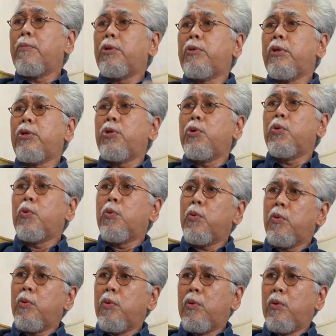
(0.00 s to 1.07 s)
between you
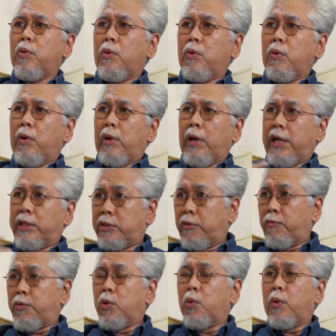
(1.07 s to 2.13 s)
as the
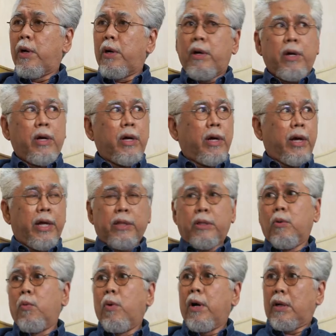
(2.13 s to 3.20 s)
viewer and
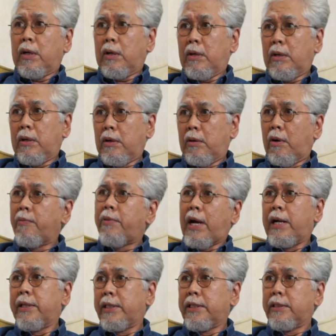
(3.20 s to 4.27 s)
the work of the
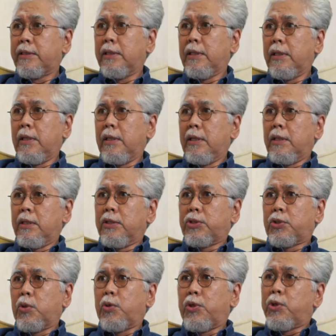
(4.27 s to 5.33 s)
artist.
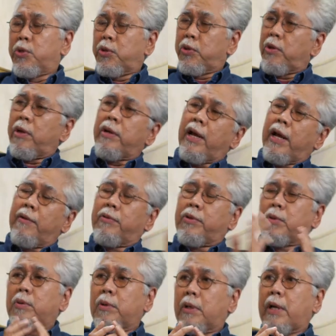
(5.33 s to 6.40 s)
So you do not have
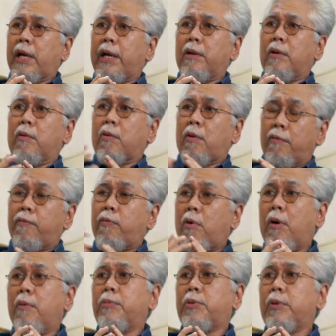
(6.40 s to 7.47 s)
to kind of
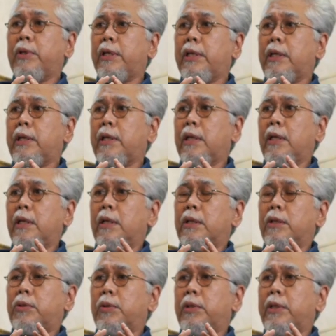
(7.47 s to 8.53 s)
conform to the
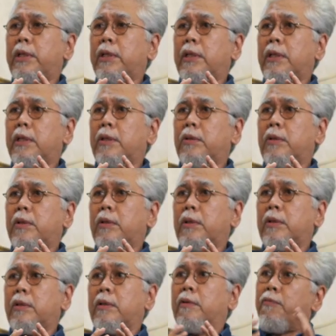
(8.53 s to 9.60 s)

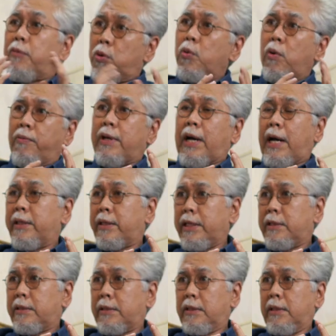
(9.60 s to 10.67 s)
view of the
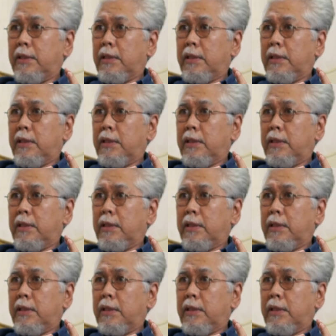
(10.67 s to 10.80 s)
artist.